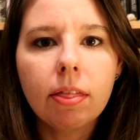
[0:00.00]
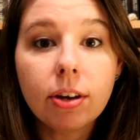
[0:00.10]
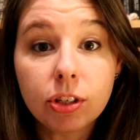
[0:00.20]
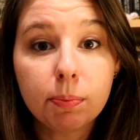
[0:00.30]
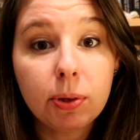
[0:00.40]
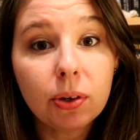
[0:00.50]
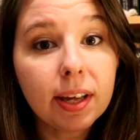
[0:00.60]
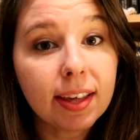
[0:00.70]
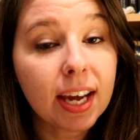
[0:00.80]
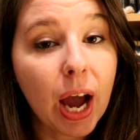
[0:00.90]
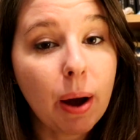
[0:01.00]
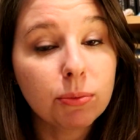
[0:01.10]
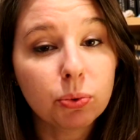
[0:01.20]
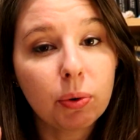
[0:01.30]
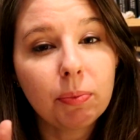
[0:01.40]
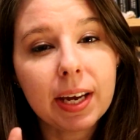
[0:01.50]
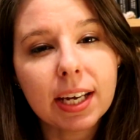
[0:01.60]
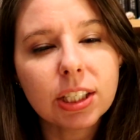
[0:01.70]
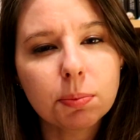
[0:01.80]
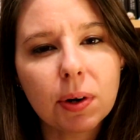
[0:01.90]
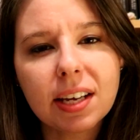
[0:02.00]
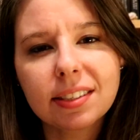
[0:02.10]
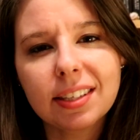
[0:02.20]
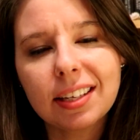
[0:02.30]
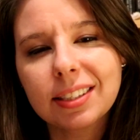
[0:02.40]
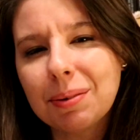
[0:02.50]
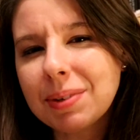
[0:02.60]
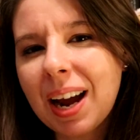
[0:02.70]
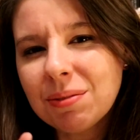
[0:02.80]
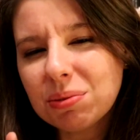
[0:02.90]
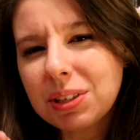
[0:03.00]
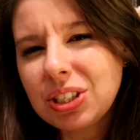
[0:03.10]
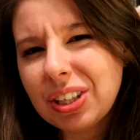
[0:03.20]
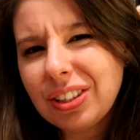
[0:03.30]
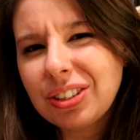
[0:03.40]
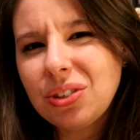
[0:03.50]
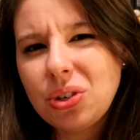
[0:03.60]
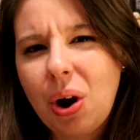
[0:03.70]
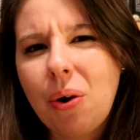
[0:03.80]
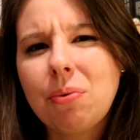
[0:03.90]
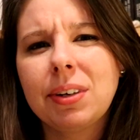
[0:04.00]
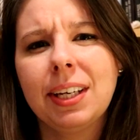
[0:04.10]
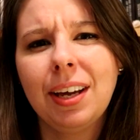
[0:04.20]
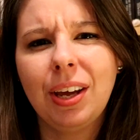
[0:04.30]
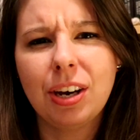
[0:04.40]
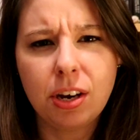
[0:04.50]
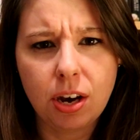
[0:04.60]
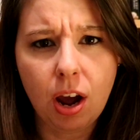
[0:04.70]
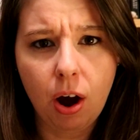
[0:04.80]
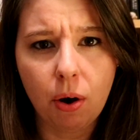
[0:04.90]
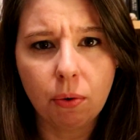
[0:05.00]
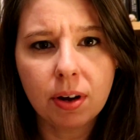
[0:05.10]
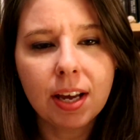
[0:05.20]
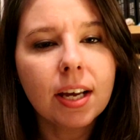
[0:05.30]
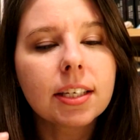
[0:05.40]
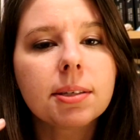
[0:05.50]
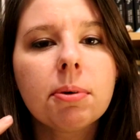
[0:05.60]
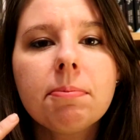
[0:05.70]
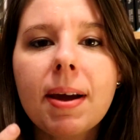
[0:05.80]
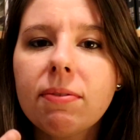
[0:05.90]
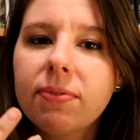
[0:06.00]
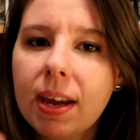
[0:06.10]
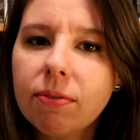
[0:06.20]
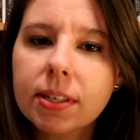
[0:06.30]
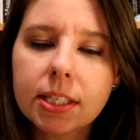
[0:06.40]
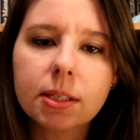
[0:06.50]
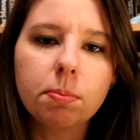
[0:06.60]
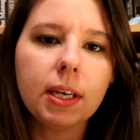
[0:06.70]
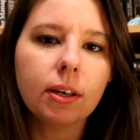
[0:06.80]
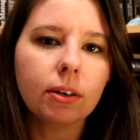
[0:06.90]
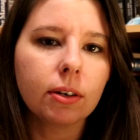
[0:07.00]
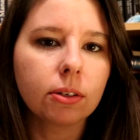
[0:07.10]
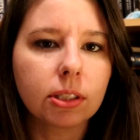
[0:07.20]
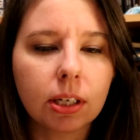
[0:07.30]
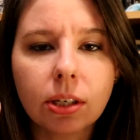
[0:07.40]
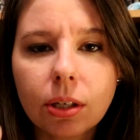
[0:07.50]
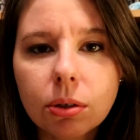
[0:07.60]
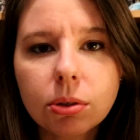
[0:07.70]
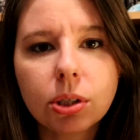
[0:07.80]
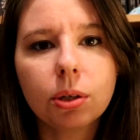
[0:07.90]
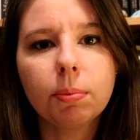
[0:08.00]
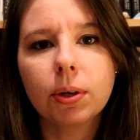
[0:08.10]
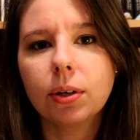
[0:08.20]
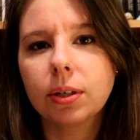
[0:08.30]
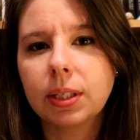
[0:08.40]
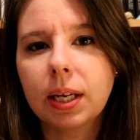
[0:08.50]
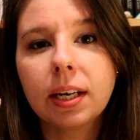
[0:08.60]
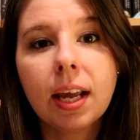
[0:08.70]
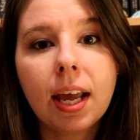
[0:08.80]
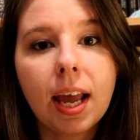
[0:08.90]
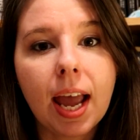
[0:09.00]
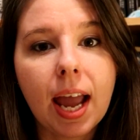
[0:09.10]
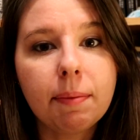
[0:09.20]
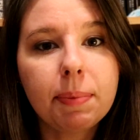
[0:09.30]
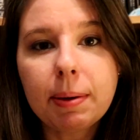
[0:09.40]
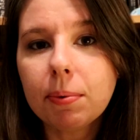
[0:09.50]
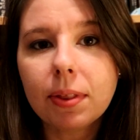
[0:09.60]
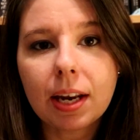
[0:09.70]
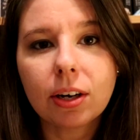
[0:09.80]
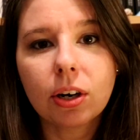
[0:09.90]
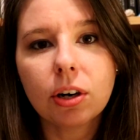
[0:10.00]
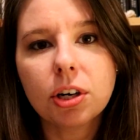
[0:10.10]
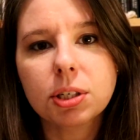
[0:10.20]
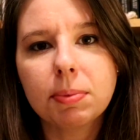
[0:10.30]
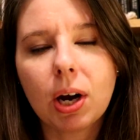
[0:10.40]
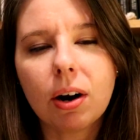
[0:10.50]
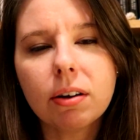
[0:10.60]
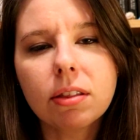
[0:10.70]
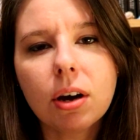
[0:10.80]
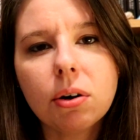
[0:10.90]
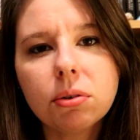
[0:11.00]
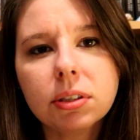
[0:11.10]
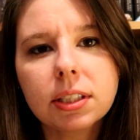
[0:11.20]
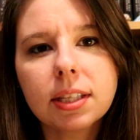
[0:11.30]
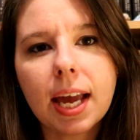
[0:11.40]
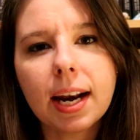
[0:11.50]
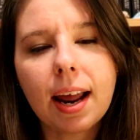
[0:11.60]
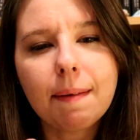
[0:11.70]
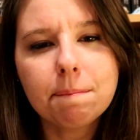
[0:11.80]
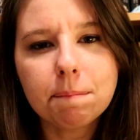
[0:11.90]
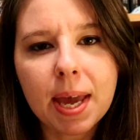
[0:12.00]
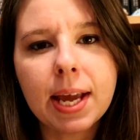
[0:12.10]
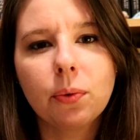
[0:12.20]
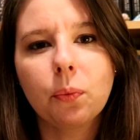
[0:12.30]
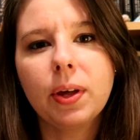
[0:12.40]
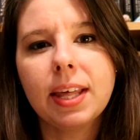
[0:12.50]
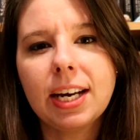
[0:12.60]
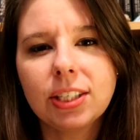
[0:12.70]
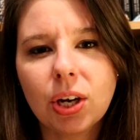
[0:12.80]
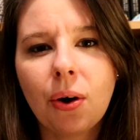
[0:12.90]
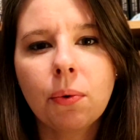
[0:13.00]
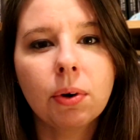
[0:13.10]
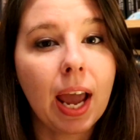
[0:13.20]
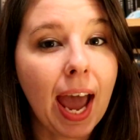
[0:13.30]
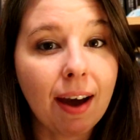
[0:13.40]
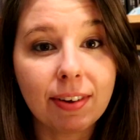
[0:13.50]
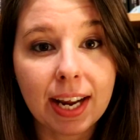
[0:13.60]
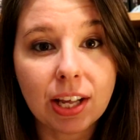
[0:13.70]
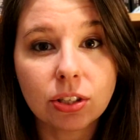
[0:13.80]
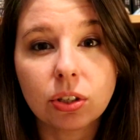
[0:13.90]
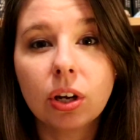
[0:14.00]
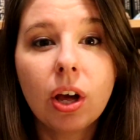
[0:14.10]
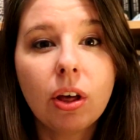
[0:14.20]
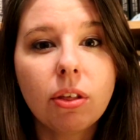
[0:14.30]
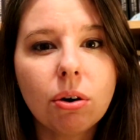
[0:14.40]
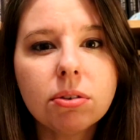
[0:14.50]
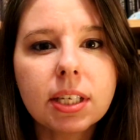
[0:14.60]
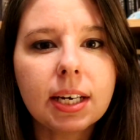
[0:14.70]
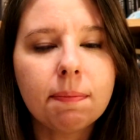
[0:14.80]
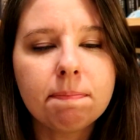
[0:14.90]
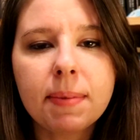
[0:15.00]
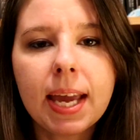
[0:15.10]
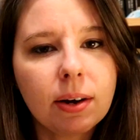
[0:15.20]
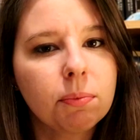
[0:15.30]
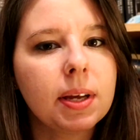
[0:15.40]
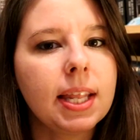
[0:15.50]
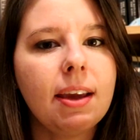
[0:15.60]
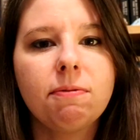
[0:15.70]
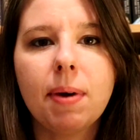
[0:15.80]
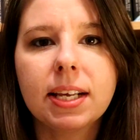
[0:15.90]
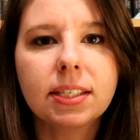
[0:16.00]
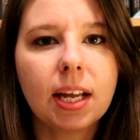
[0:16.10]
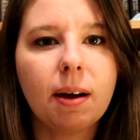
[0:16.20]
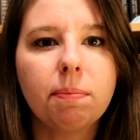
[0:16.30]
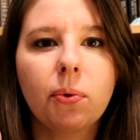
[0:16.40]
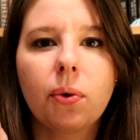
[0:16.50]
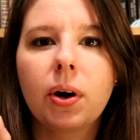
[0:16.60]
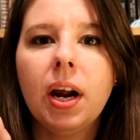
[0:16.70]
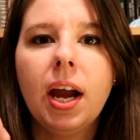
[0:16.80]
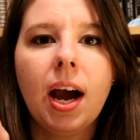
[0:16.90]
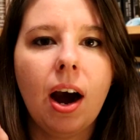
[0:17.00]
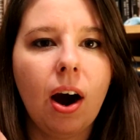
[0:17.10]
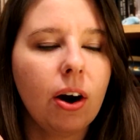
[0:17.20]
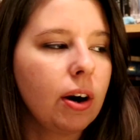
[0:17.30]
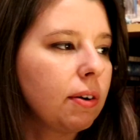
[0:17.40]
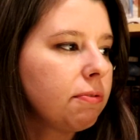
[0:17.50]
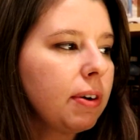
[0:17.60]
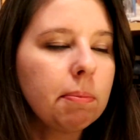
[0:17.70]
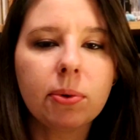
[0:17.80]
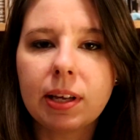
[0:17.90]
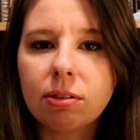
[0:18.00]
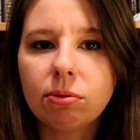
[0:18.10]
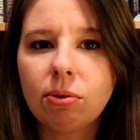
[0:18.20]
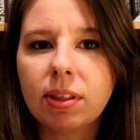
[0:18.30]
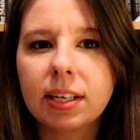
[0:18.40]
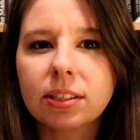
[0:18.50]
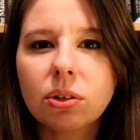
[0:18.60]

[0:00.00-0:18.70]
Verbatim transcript: There's a beauty that comes when we express that sometimes we just don't know. Some of my favorite speakers and YouTubers and And people that encourage me are those that admit when they don't have an answer. Those that admit when they've messed up or are fumbling through things.